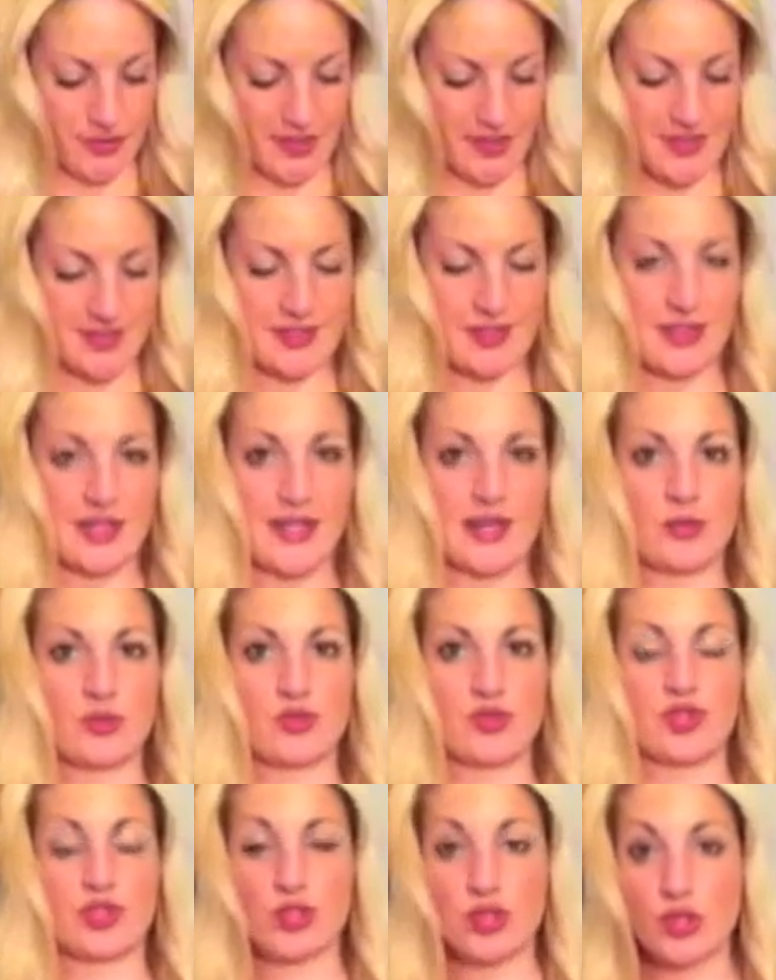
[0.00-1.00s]
This
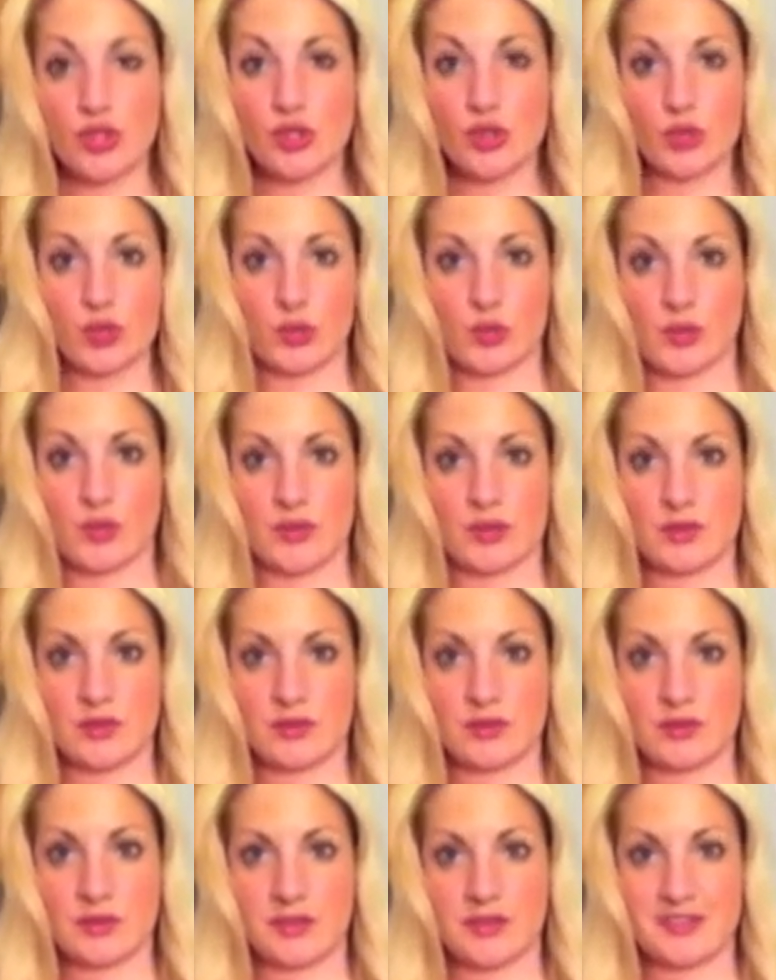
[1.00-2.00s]
allows you
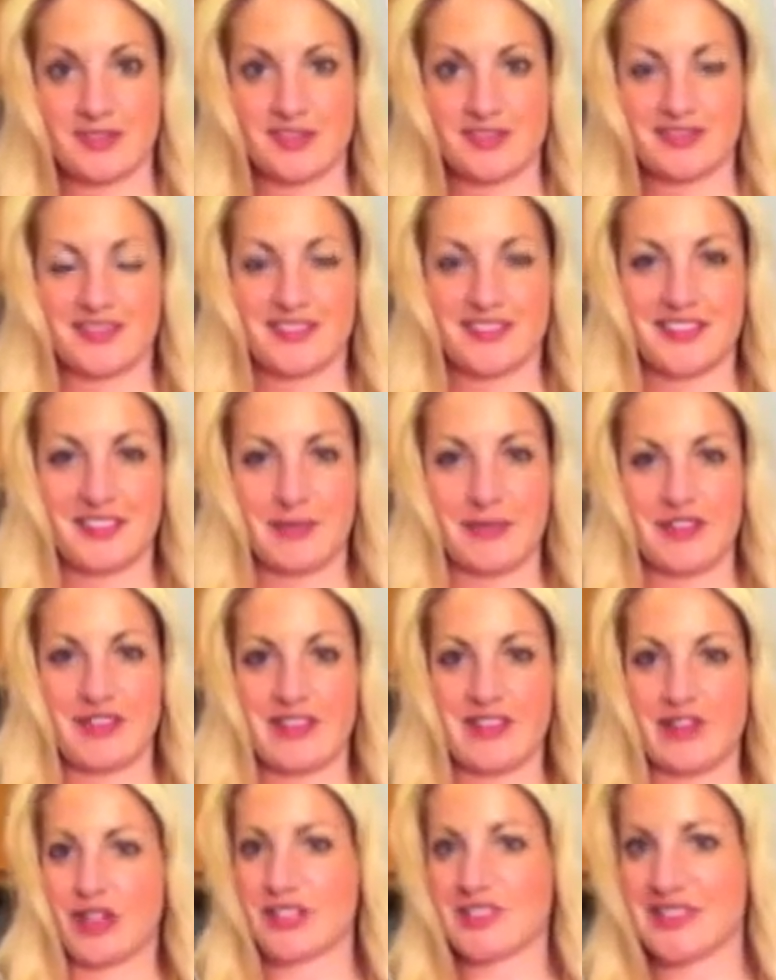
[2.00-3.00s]
to be
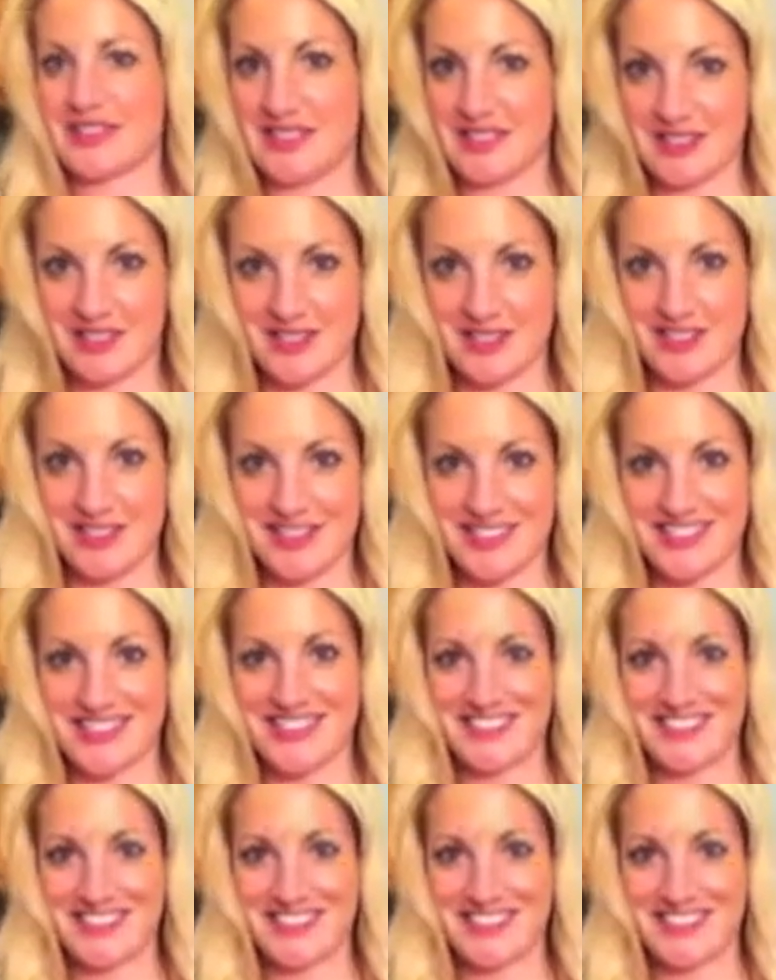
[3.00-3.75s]
the artiste.